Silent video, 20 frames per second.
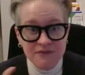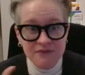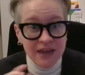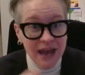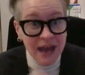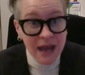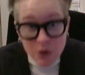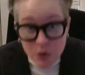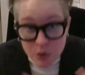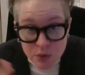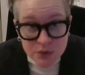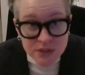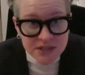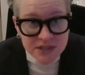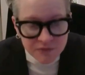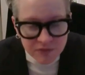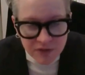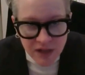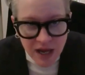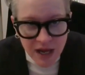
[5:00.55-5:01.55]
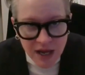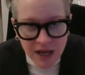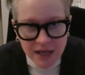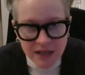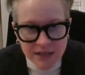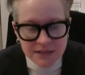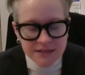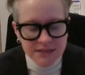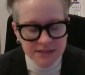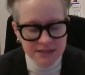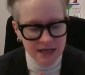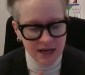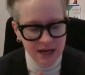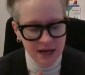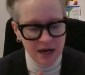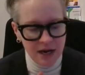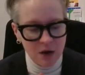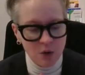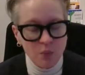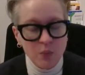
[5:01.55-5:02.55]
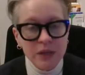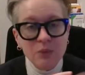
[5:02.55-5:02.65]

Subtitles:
if the house floods,